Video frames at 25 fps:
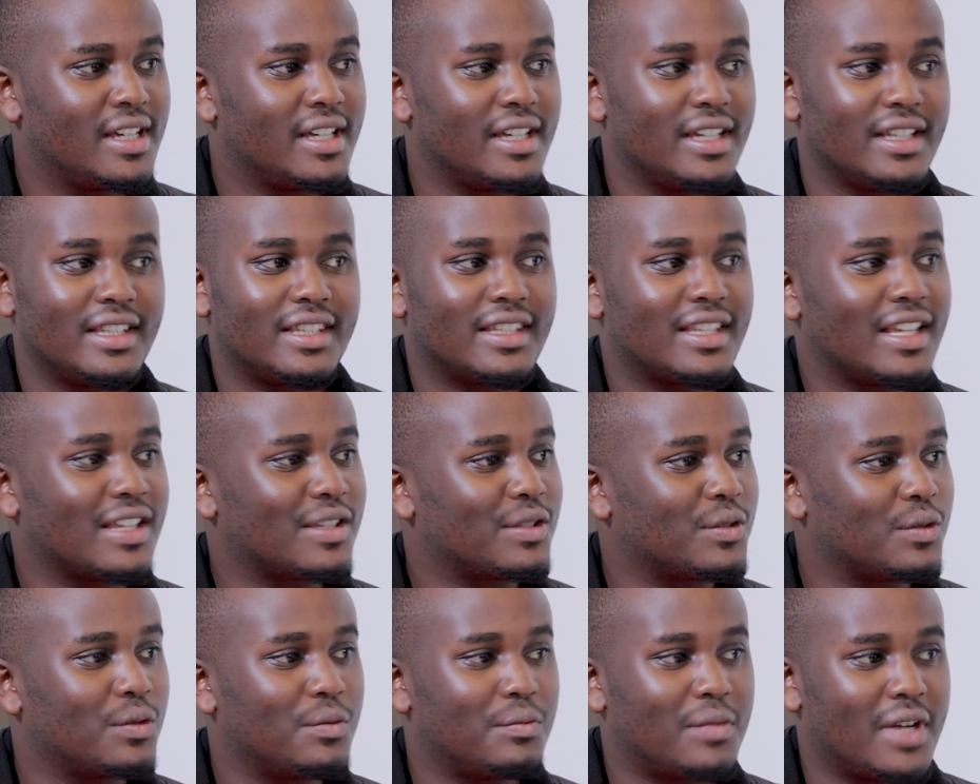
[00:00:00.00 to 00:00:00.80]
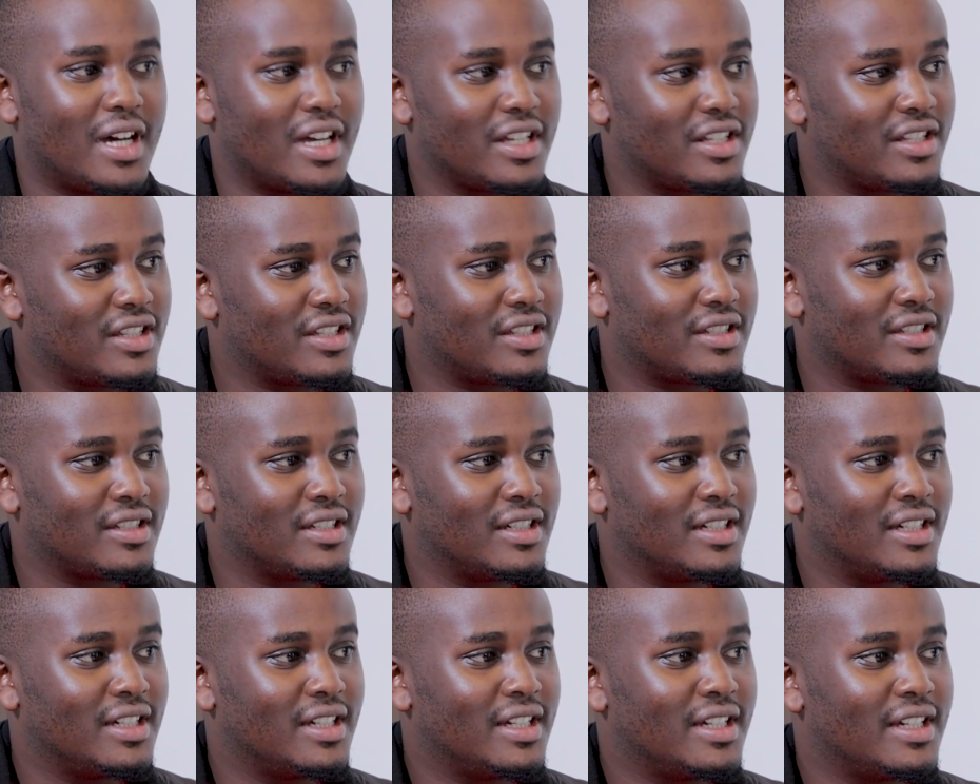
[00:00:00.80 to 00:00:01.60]
hates her so much
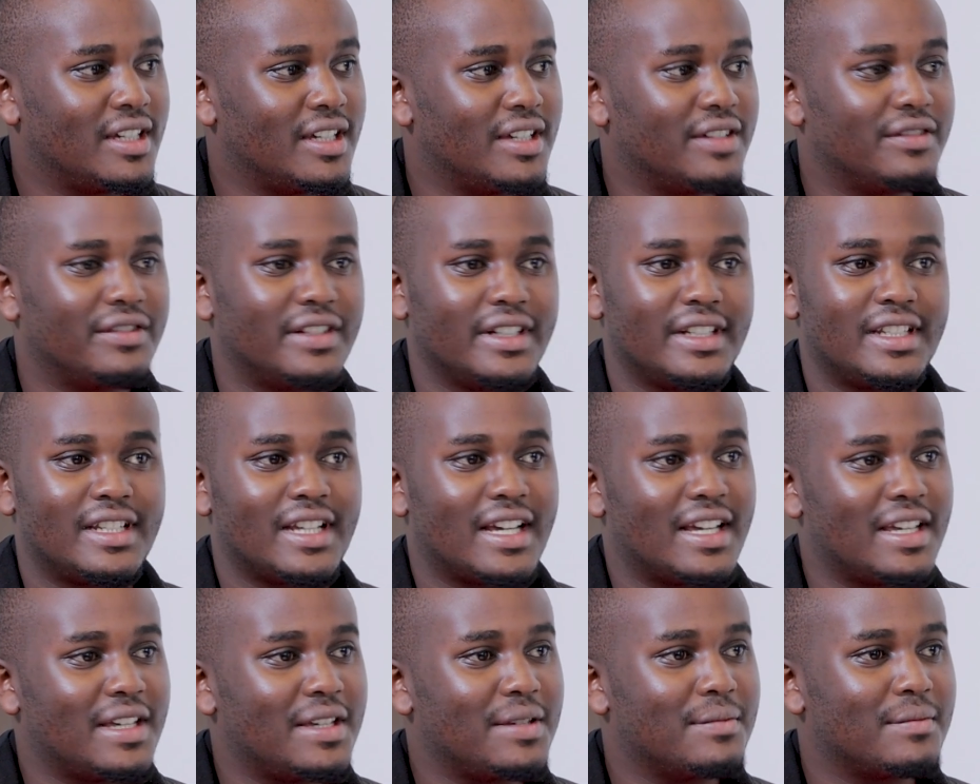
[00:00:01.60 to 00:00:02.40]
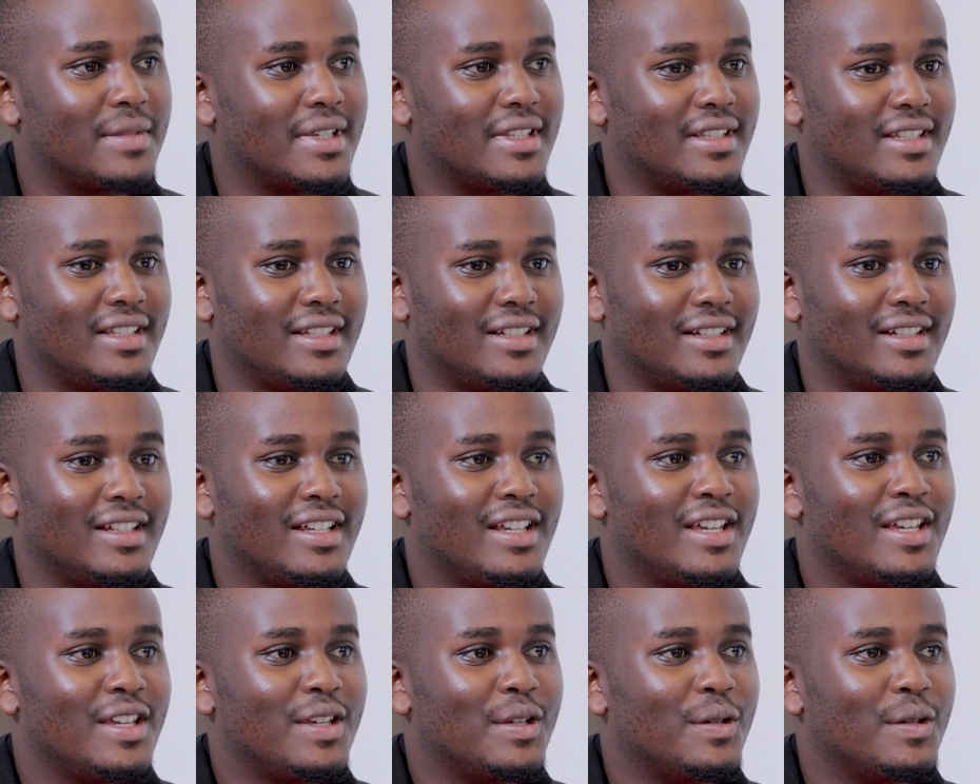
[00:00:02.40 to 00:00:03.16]
every time, as in,